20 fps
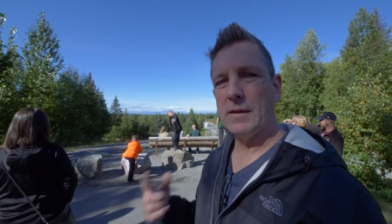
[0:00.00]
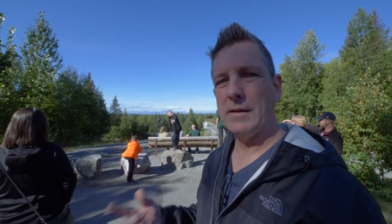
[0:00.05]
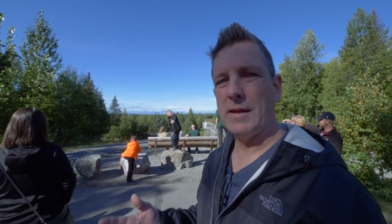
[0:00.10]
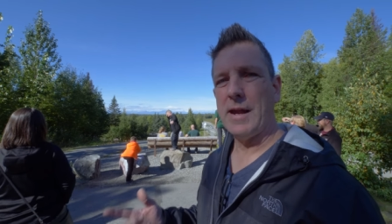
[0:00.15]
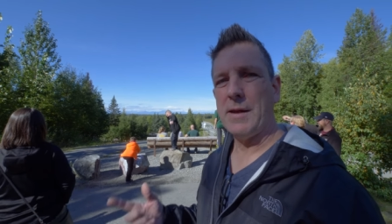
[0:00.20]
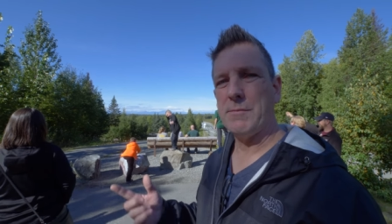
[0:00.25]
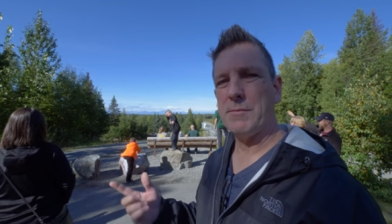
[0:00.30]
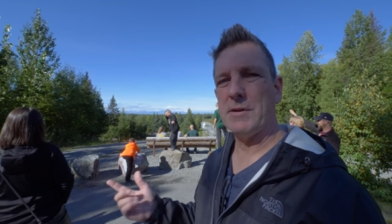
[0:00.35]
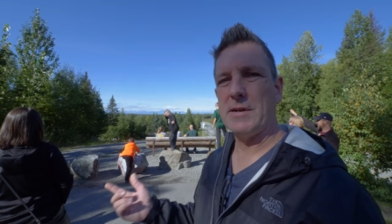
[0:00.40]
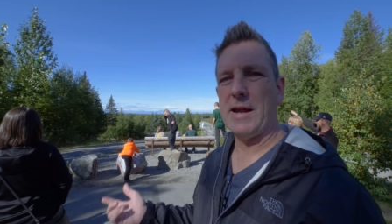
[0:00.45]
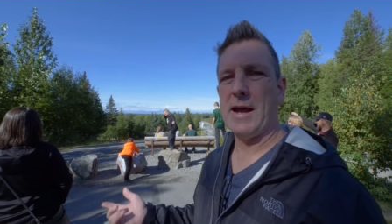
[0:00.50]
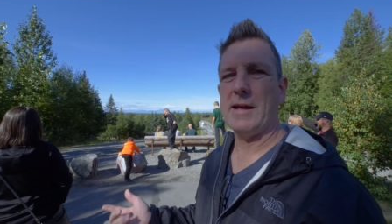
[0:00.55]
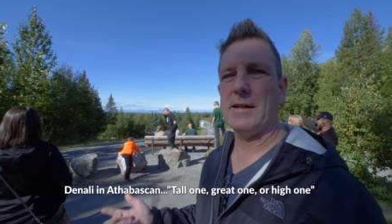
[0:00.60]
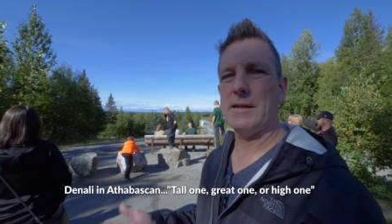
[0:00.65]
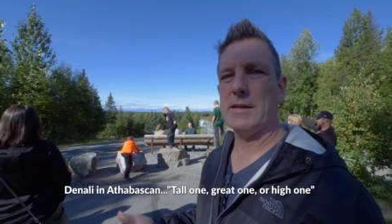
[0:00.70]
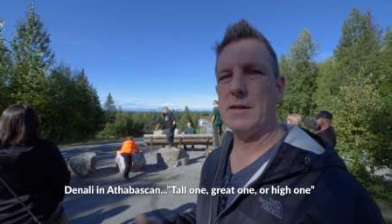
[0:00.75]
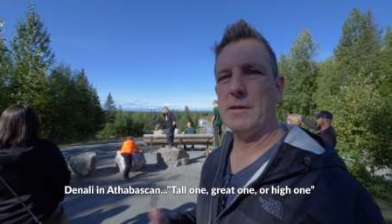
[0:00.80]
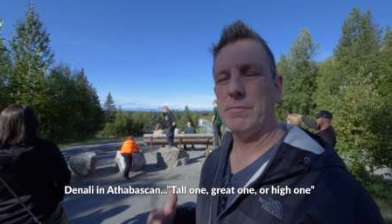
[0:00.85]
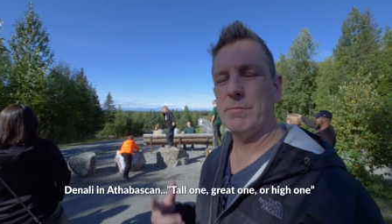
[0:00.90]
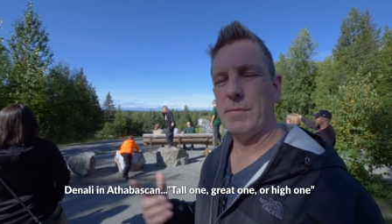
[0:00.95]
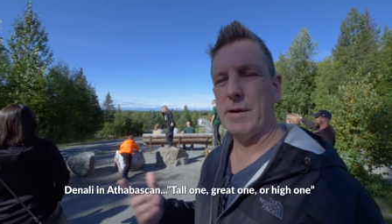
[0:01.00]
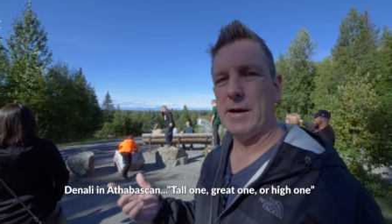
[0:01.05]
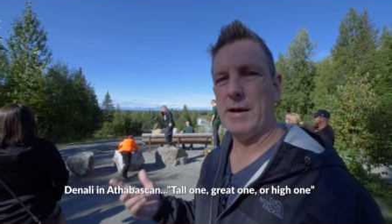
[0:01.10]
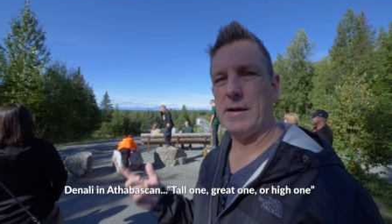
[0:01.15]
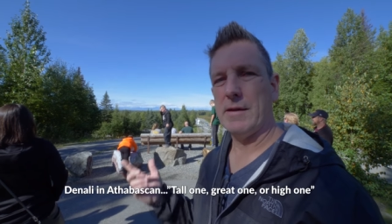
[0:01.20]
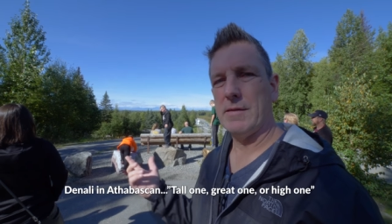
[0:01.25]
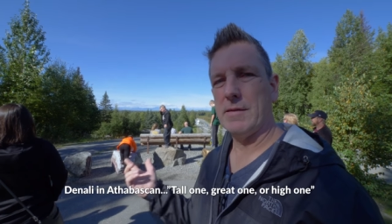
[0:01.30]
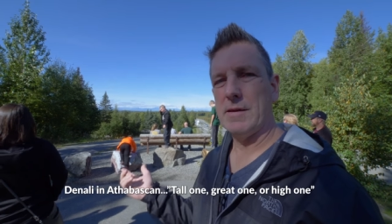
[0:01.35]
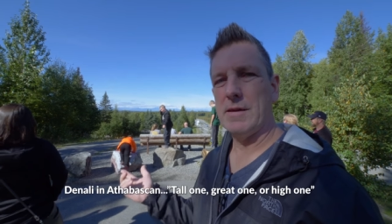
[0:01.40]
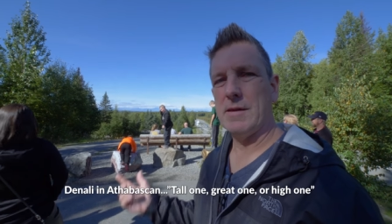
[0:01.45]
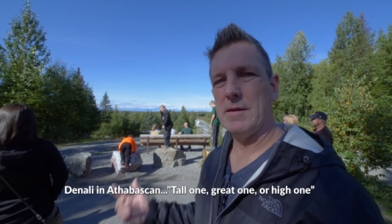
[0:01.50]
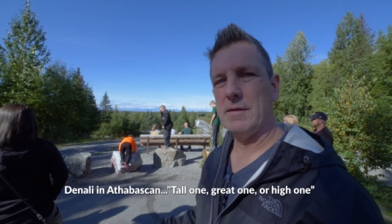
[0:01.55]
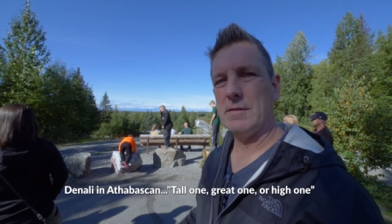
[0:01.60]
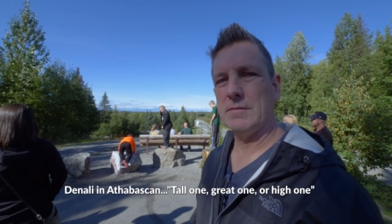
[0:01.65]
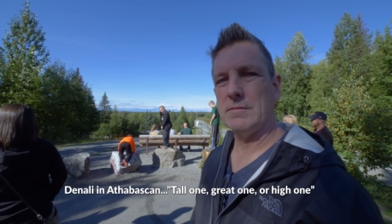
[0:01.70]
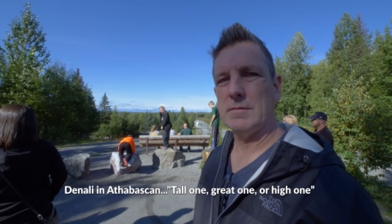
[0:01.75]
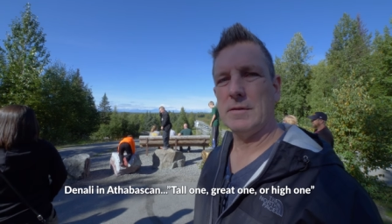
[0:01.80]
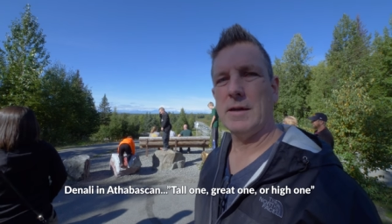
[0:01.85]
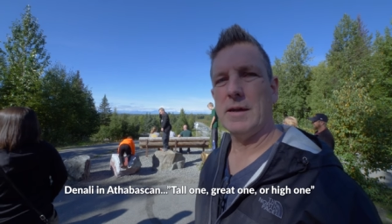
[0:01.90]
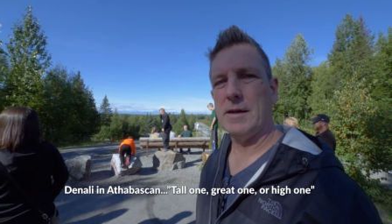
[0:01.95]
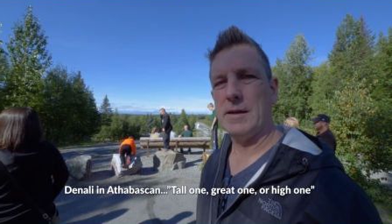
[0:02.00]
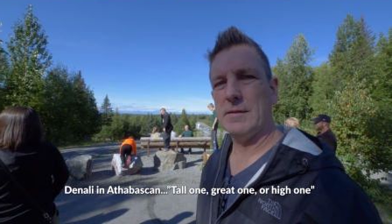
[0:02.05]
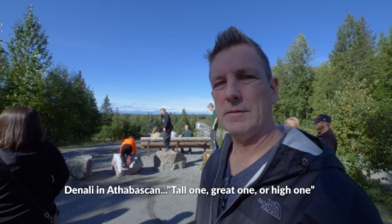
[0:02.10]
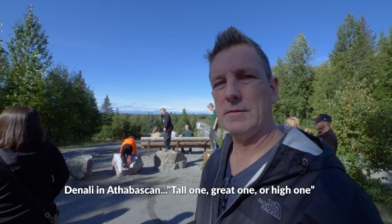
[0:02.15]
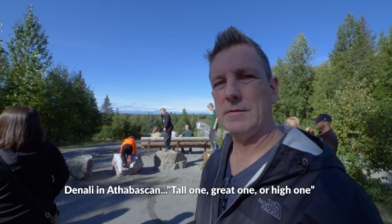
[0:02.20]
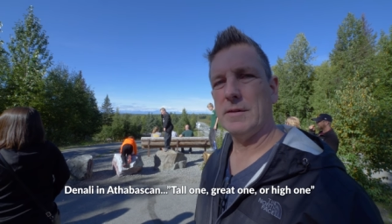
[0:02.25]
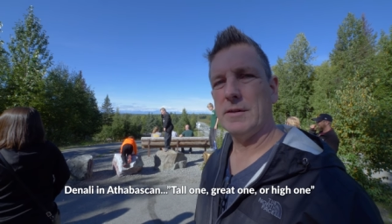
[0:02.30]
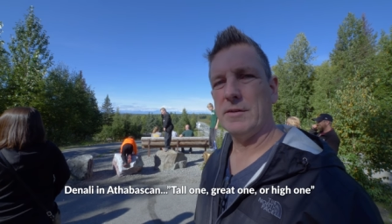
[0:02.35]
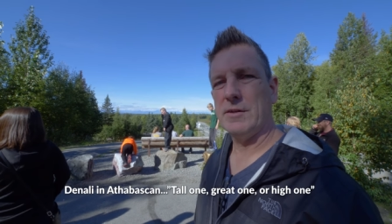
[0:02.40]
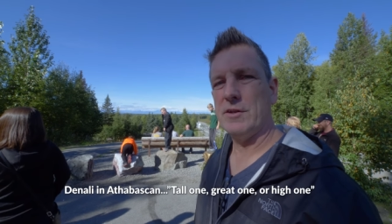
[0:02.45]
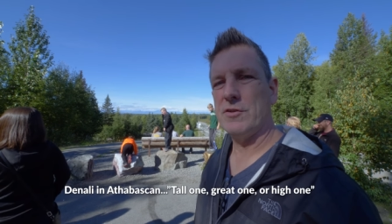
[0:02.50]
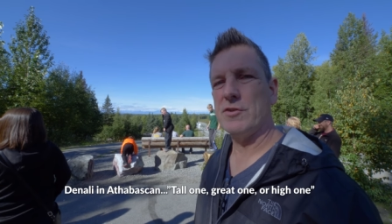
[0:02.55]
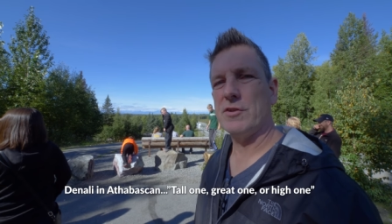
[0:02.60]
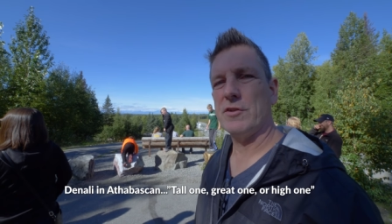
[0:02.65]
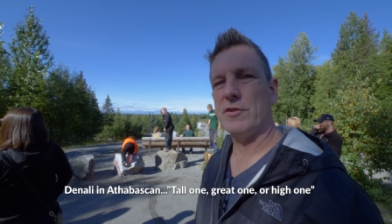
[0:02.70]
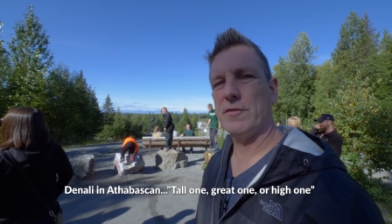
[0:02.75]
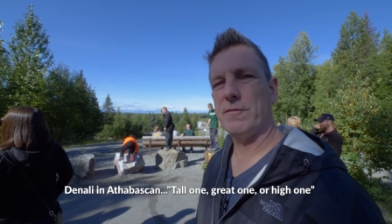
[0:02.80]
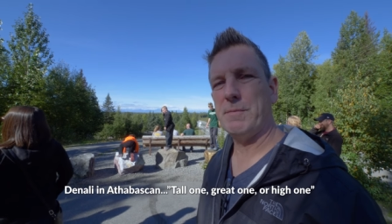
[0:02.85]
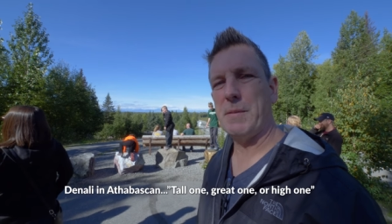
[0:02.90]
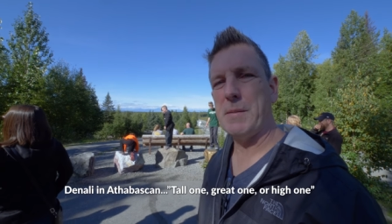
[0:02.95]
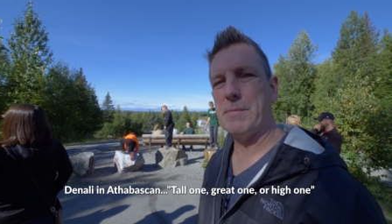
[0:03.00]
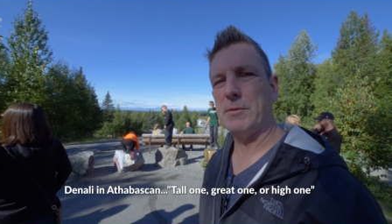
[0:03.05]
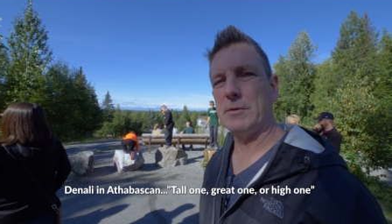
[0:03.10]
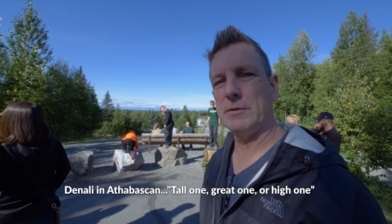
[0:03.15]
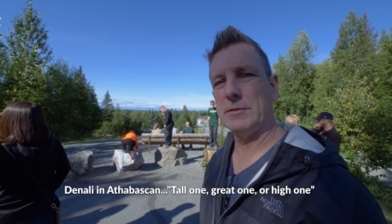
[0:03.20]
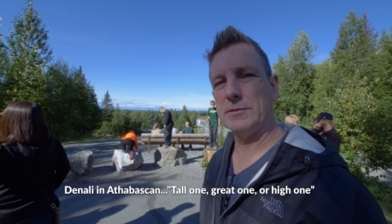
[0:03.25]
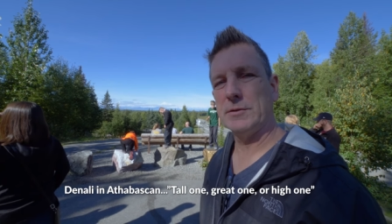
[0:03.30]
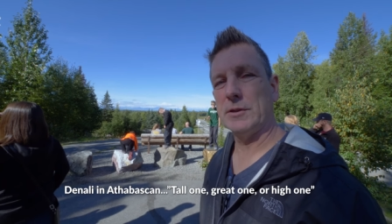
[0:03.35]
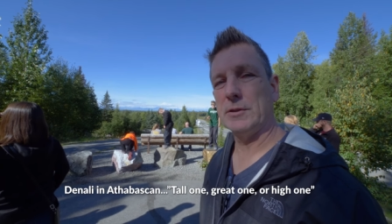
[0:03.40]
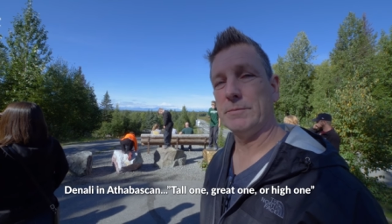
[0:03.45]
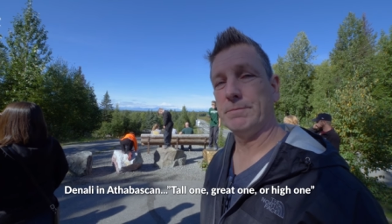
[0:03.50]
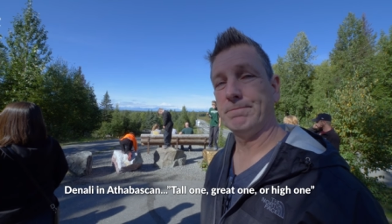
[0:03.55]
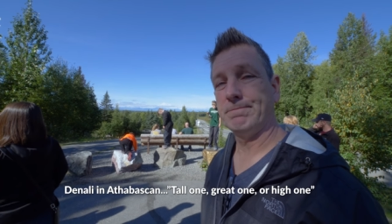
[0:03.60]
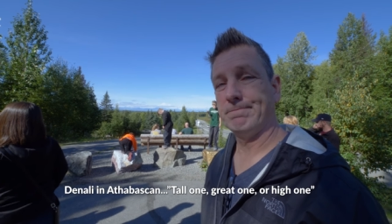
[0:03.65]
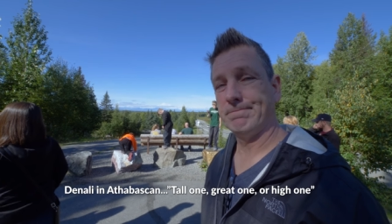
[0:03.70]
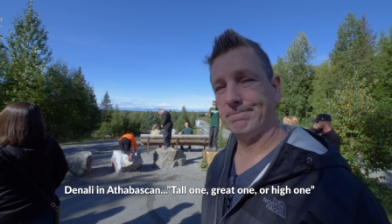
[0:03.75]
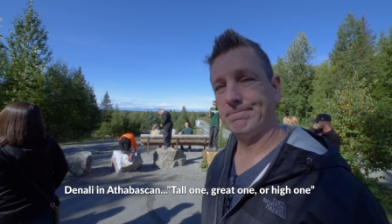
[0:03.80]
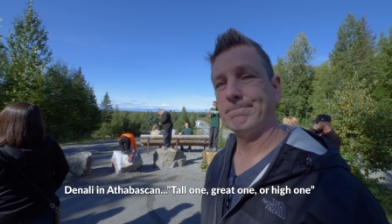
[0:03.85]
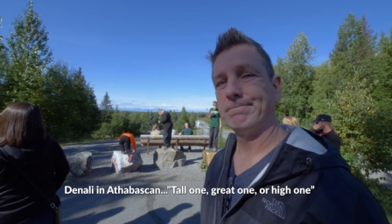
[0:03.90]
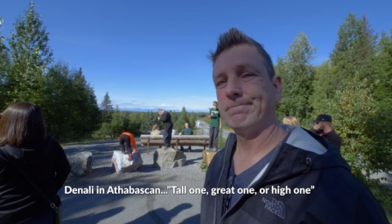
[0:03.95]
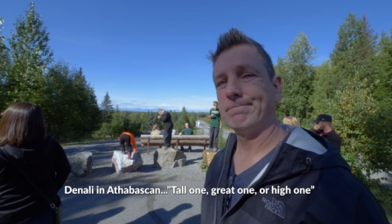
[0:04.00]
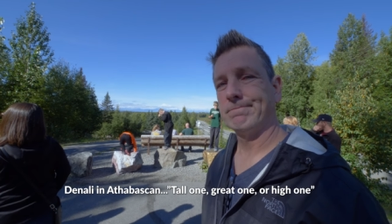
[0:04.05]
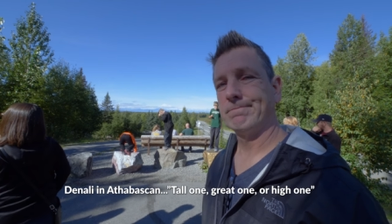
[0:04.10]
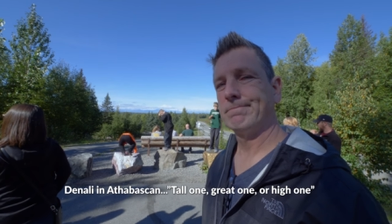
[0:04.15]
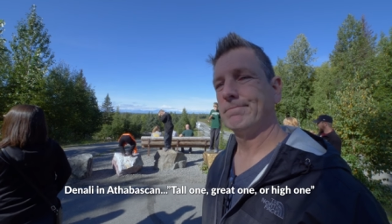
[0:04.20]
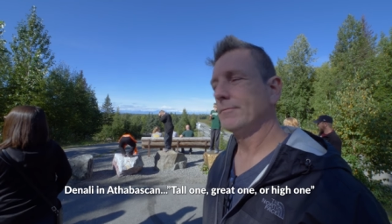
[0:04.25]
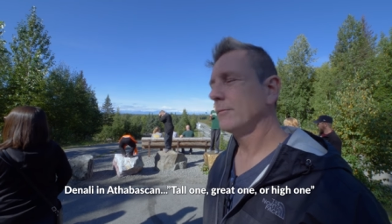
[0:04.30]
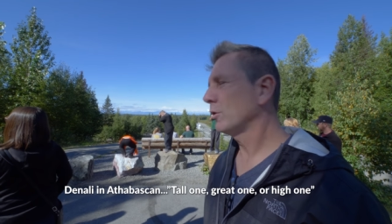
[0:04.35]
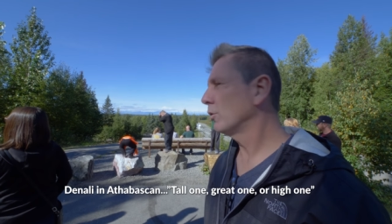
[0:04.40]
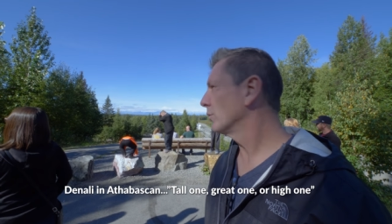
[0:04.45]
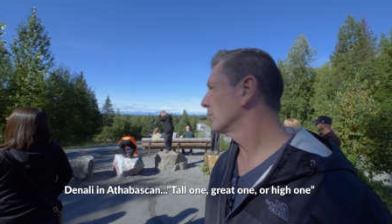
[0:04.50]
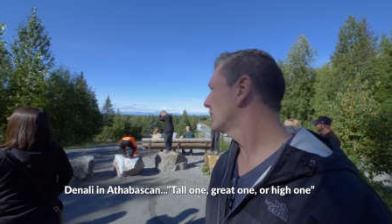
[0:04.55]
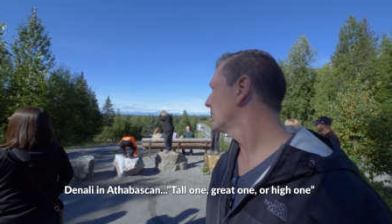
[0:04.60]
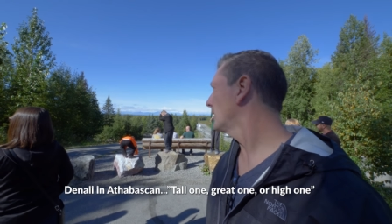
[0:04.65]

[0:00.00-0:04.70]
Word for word: named Denali by the uh, indigenous people. So cool